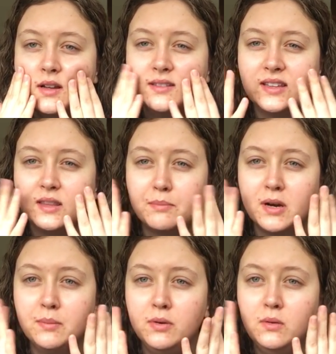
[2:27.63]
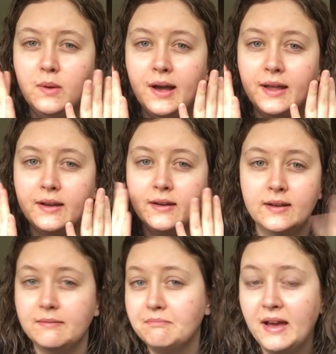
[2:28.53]
It's like the purple
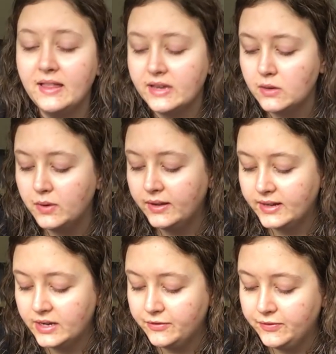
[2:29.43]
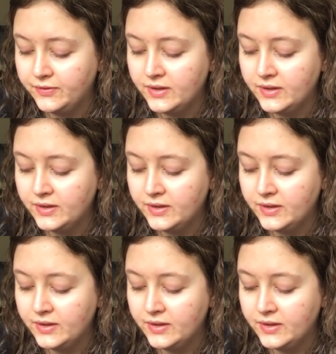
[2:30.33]
one. I like it well enough.